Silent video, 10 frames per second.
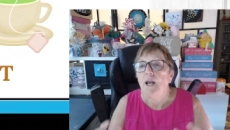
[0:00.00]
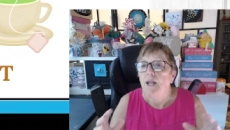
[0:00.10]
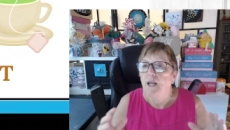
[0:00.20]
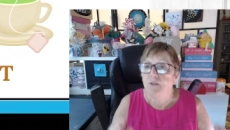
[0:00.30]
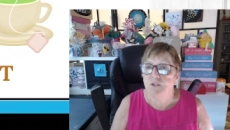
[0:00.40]

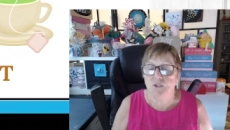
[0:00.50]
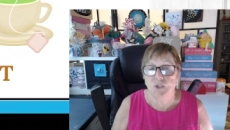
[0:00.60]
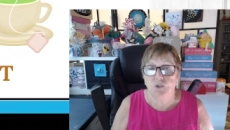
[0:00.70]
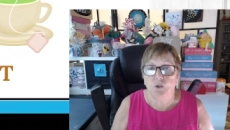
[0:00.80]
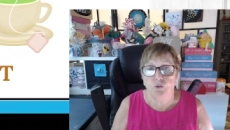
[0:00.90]
And this is
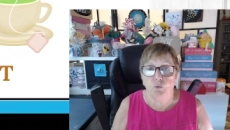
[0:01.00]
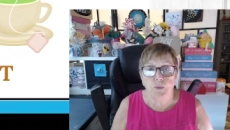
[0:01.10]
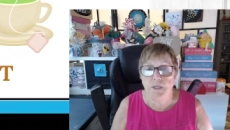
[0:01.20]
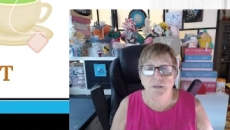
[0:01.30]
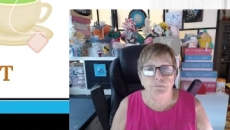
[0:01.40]
a
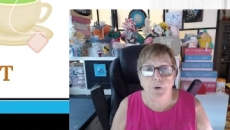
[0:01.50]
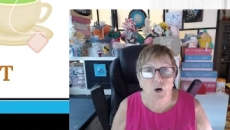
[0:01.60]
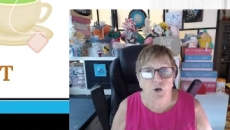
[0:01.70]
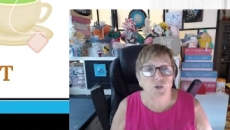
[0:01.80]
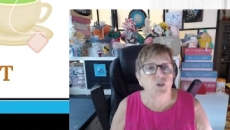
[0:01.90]

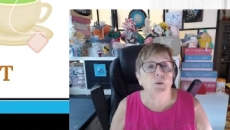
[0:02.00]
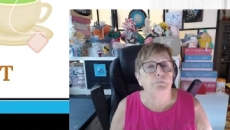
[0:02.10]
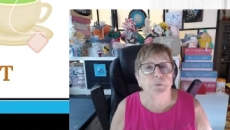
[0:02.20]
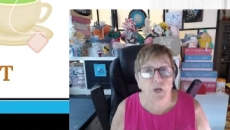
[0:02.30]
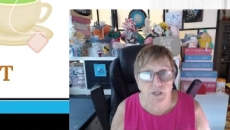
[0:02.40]
three-part
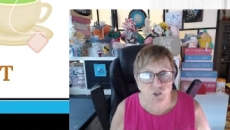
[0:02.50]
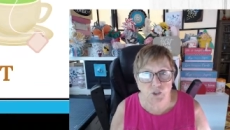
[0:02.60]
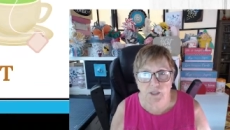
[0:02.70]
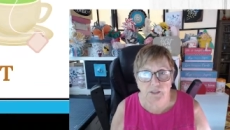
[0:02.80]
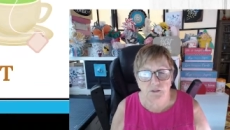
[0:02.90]

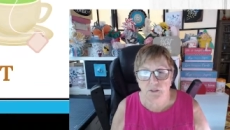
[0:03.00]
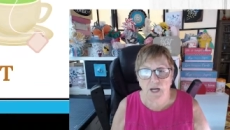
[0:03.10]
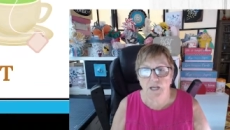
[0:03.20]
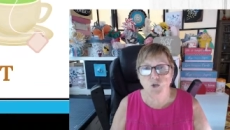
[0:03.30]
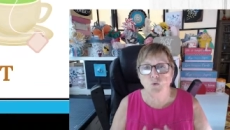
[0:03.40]
project.
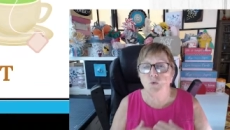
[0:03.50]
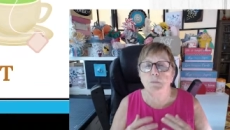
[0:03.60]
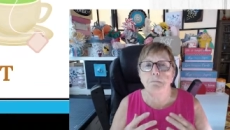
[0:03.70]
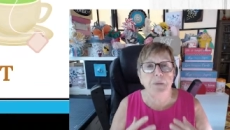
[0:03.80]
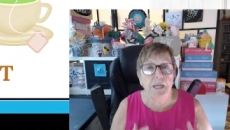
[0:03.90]
I use
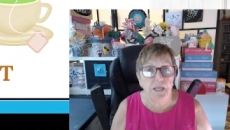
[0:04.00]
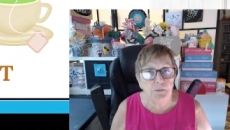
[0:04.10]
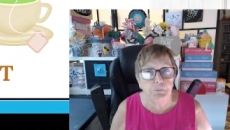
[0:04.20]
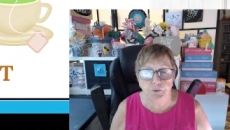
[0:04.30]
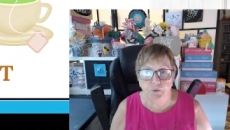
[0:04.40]

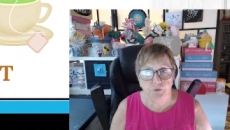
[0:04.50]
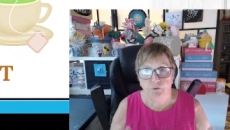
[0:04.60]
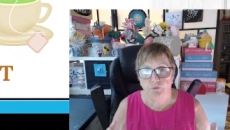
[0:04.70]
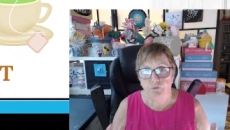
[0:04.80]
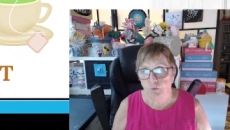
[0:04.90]
paper
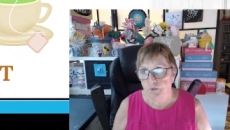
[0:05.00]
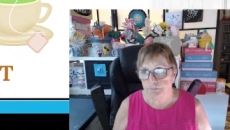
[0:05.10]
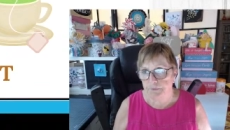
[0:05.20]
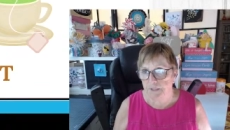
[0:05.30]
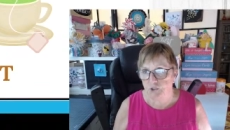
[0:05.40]
for the
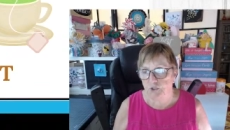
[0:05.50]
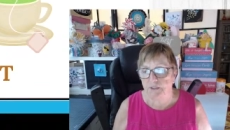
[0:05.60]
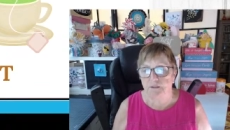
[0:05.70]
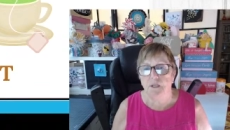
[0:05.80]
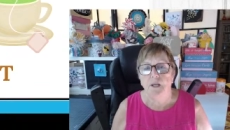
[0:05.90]

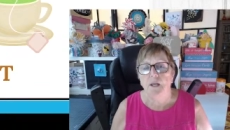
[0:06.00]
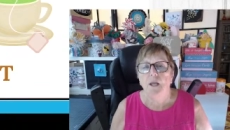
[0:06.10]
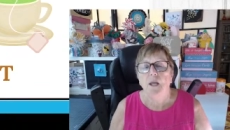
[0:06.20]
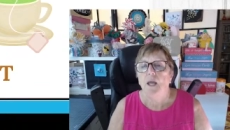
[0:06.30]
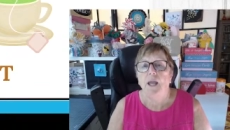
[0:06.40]
project
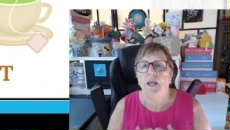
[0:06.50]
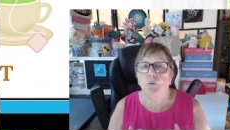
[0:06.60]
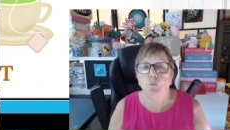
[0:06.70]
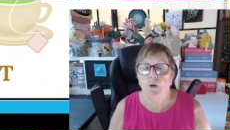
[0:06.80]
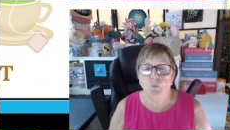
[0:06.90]

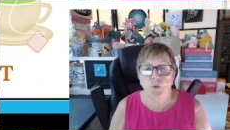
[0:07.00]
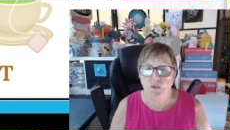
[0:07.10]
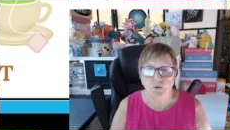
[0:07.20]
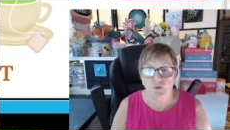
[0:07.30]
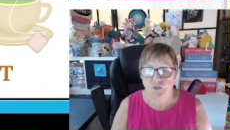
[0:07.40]
and what we
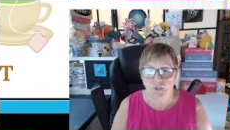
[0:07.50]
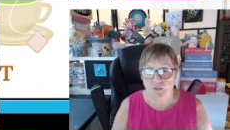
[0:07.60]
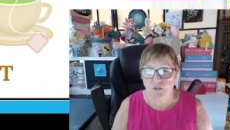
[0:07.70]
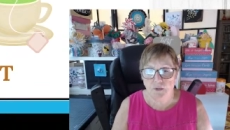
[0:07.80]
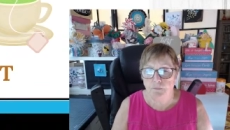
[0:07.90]
use is
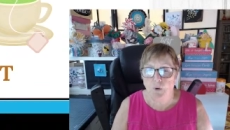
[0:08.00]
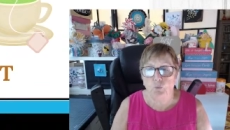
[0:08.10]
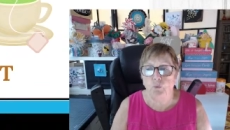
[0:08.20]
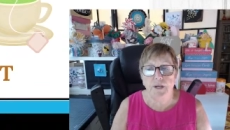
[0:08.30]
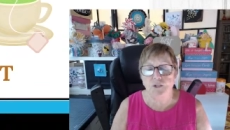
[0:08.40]
some
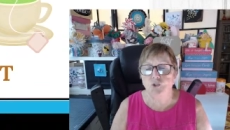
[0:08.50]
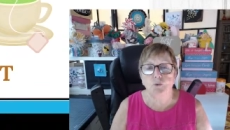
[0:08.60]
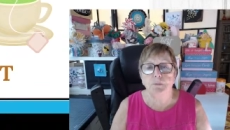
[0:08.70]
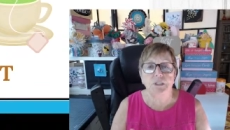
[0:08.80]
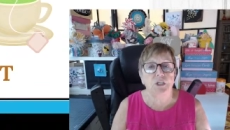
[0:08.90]
ranger
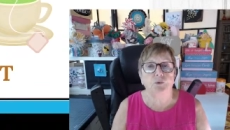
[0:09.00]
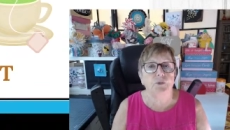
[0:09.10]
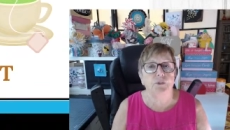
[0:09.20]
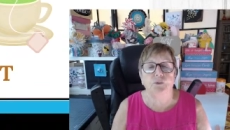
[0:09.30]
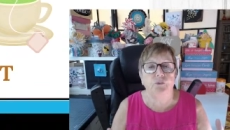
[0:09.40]

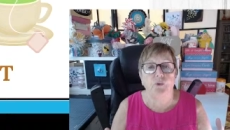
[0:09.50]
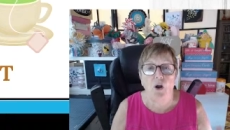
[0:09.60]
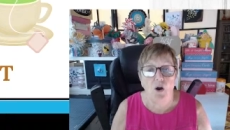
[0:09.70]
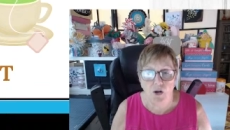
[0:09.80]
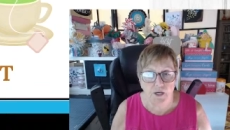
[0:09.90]
materials
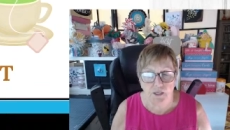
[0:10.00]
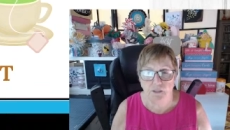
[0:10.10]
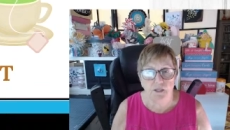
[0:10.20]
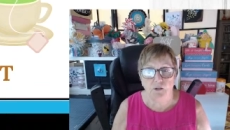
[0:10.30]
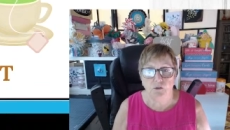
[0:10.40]
on it.
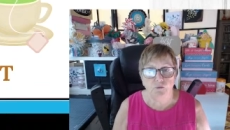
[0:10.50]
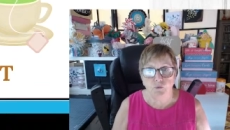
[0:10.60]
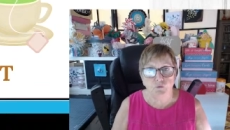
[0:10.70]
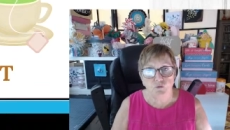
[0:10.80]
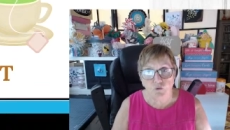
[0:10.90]
Now, if
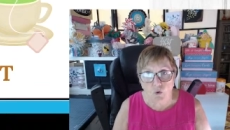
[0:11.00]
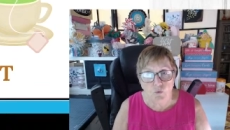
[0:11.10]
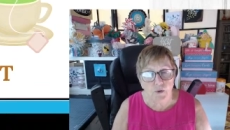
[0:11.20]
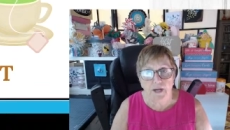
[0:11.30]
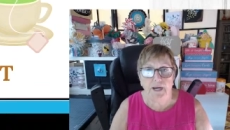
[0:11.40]
you
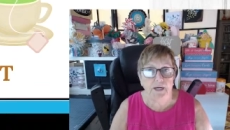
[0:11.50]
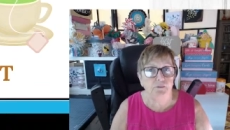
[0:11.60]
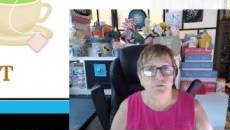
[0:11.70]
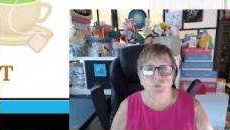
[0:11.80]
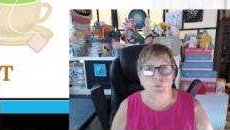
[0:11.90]
don't
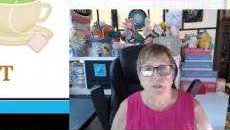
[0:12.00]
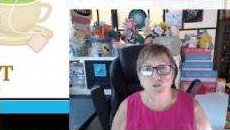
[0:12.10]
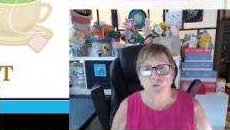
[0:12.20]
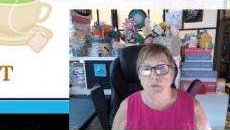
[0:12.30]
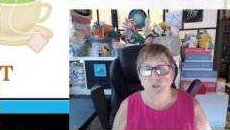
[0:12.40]
have the
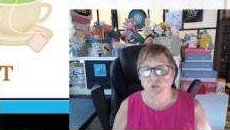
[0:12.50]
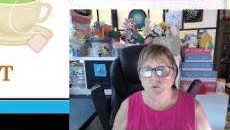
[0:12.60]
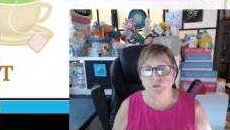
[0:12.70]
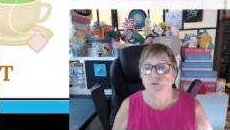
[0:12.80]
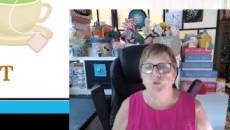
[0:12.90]
ranger
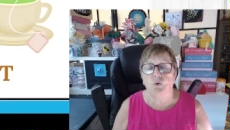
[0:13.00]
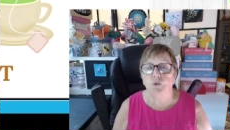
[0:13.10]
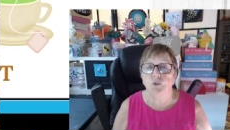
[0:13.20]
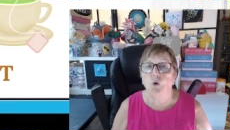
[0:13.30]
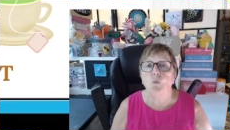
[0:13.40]
materials or
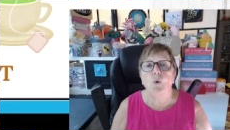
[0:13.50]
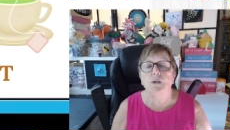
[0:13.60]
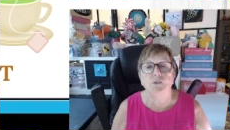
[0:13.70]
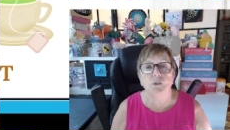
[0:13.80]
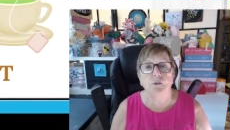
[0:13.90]
don't
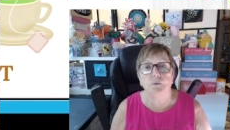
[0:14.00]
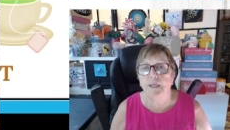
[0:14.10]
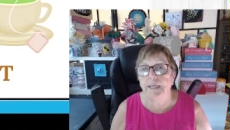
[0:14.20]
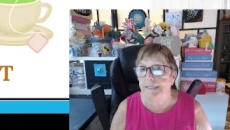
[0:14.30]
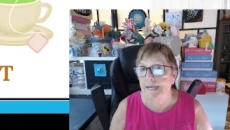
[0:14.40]
want to go
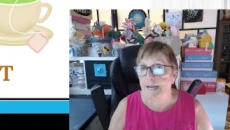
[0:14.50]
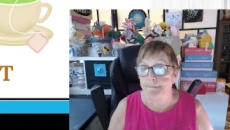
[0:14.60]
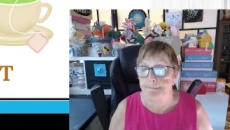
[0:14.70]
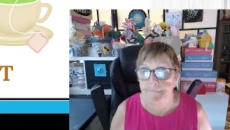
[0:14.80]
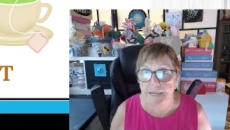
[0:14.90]
ahead
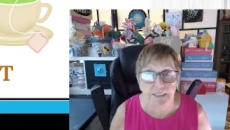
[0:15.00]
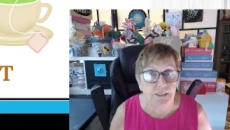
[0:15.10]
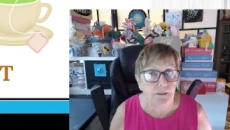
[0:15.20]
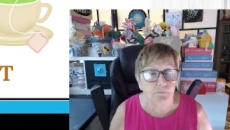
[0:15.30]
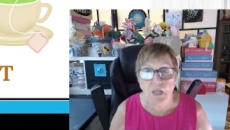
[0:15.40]
and buy
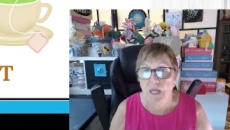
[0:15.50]
them,